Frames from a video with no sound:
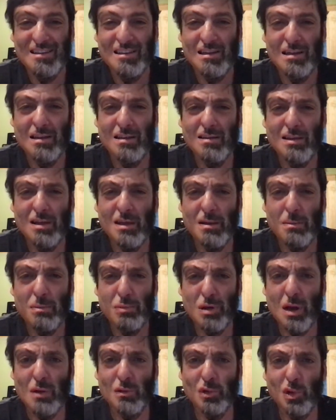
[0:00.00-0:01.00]
and the
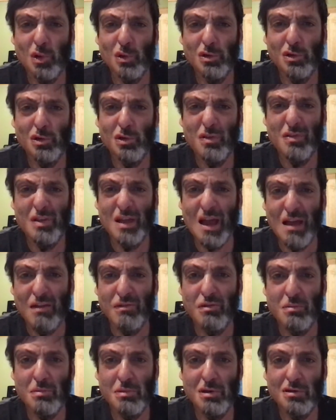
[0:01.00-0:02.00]
proud owner of a
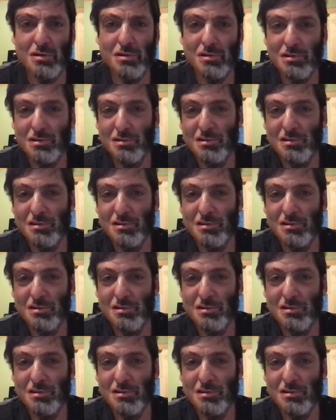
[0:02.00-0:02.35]
half a beard.